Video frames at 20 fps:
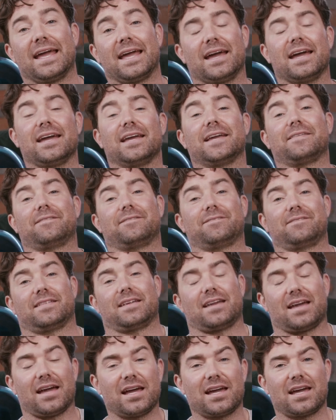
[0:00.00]

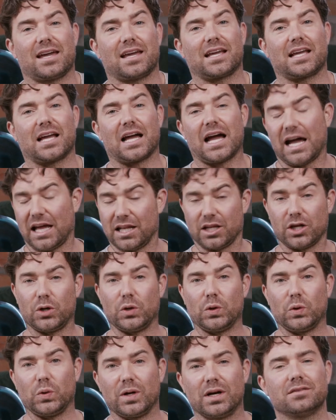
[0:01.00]
Hey,
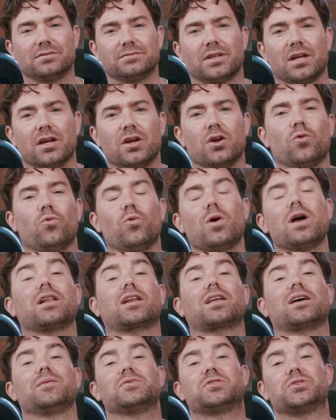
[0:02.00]
hello.
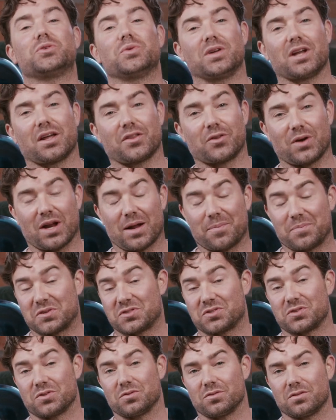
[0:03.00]
Welcome to another
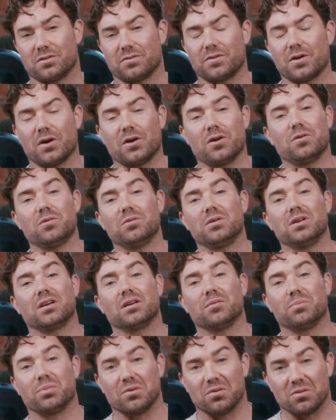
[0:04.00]
episode of Owning
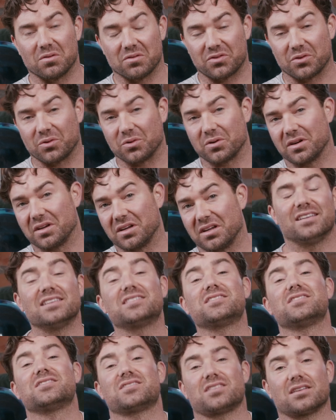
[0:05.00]
a Borzoi.
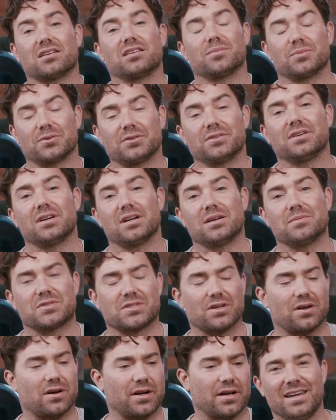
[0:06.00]
This is terrible. I'm
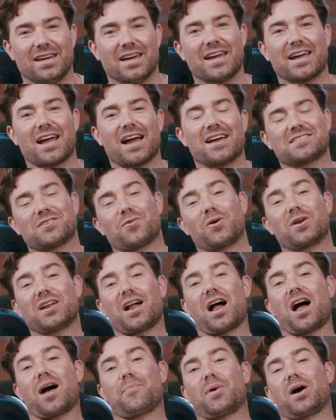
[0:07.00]
sorry. Hey guys, I wanted to
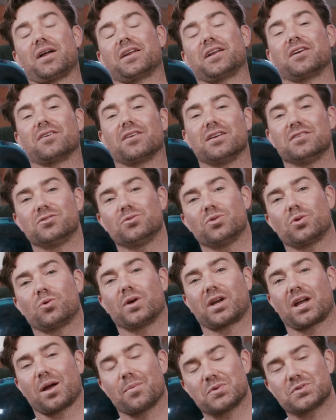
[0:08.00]
hop on here and do a
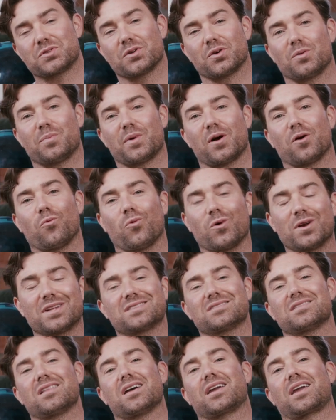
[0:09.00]
quick episode about what
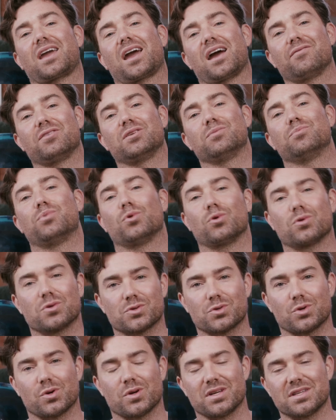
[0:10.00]
it's like having
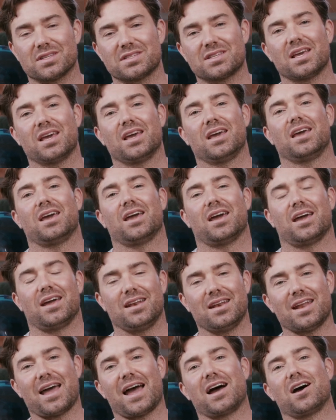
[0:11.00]
Borzois
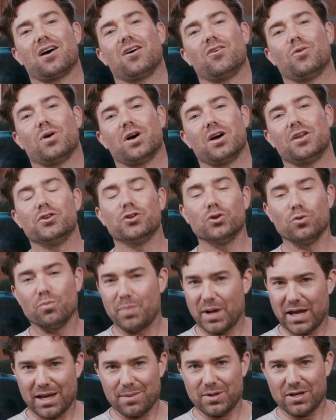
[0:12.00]
and now a new
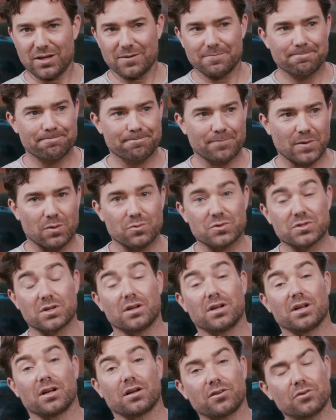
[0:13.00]
baby. I was
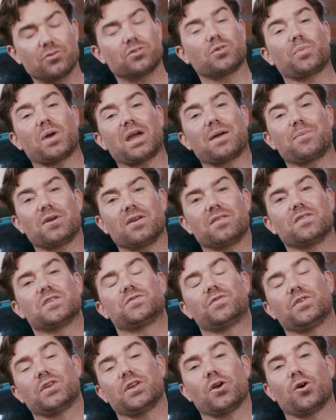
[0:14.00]
going to include the baby in
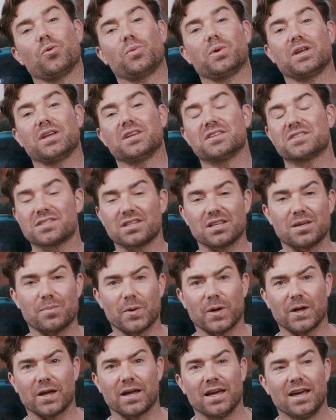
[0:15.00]
this video, but he is
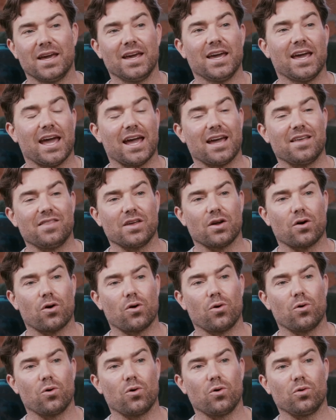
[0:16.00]
sleeping, and the
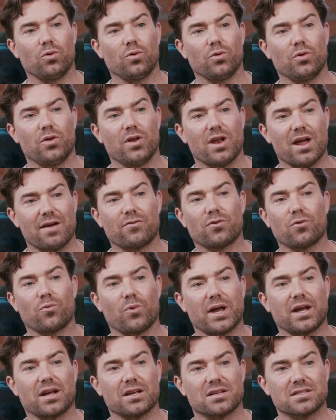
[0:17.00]
whole never
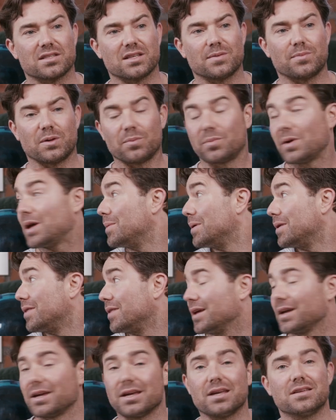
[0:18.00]
wake a sleeping baby
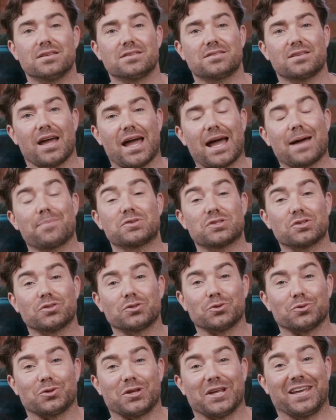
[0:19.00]
thing is
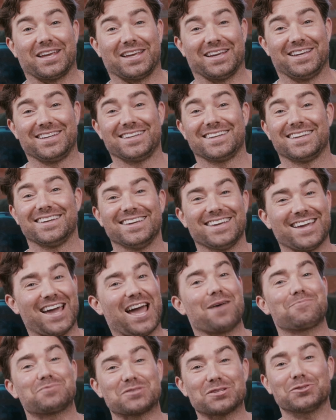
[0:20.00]
absolutely,
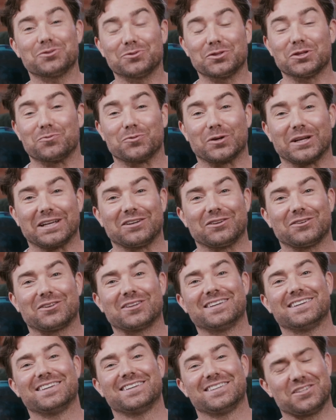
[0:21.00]
absolutely real.
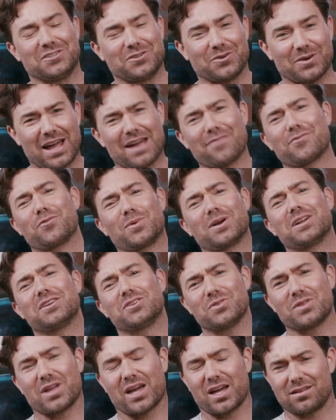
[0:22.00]
You don't ever want
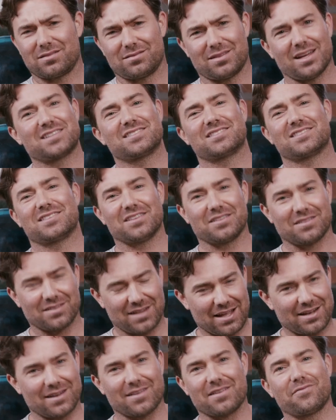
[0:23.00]
to do that. That's the
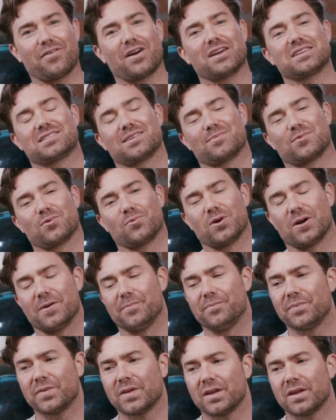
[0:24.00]
advice number one.